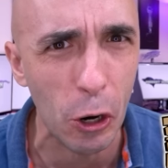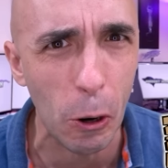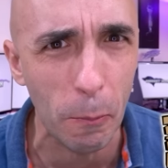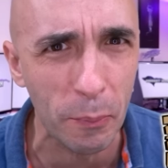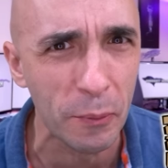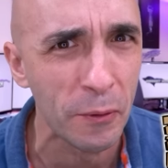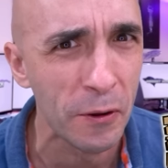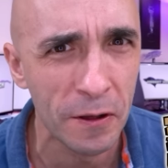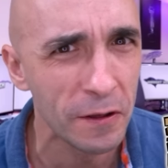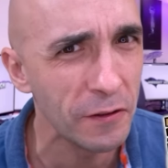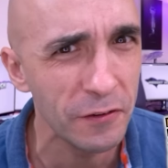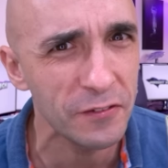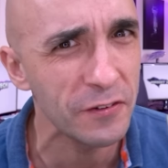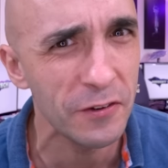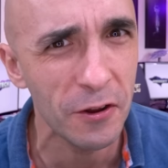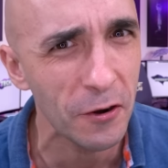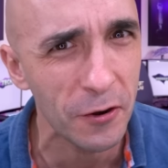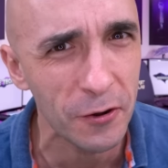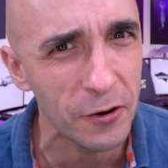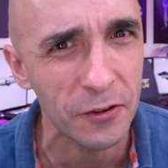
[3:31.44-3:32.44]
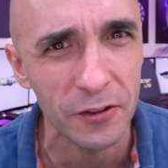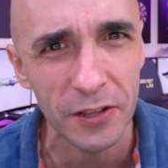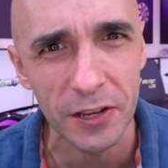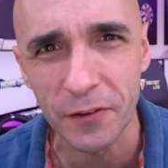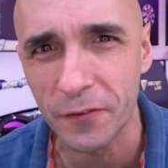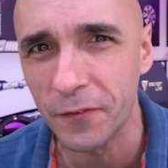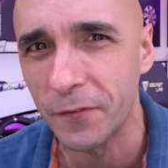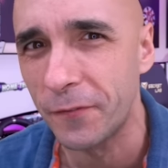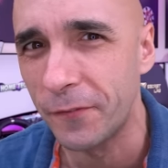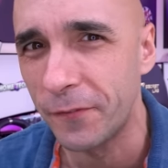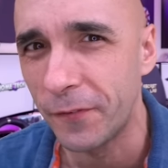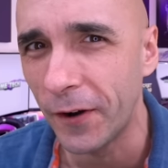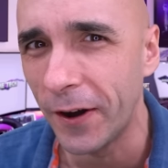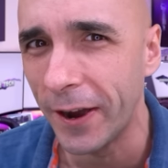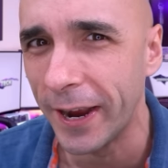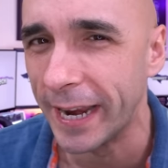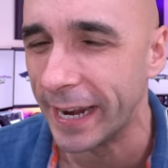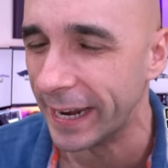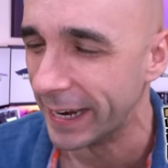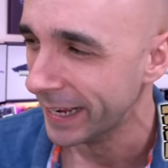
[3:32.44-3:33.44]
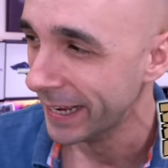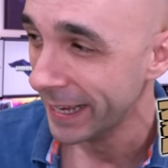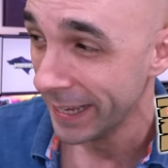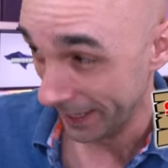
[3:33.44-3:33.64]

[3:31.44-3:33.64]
up. It's not ugly, it's fine.